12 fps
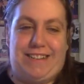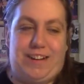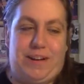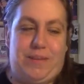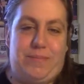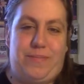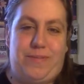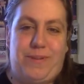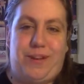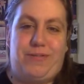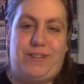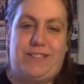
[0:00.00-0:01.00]
I
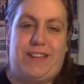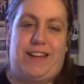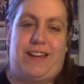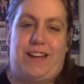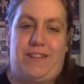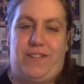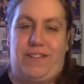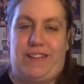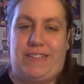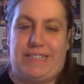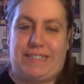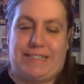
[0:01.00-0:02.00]
mean, towards the end, I kind of felt
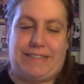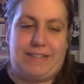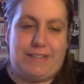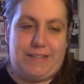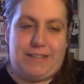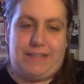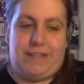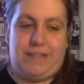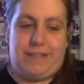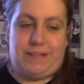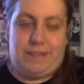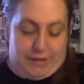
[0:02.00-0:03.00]
like Dean
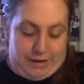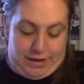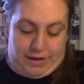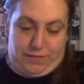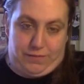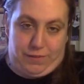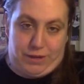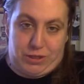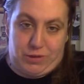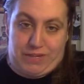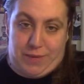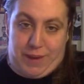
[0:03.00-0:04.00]
kind of went
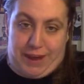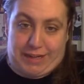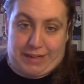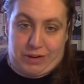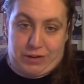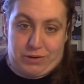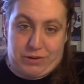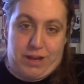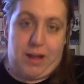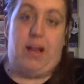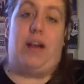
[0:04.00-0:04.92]
to D-bag territory.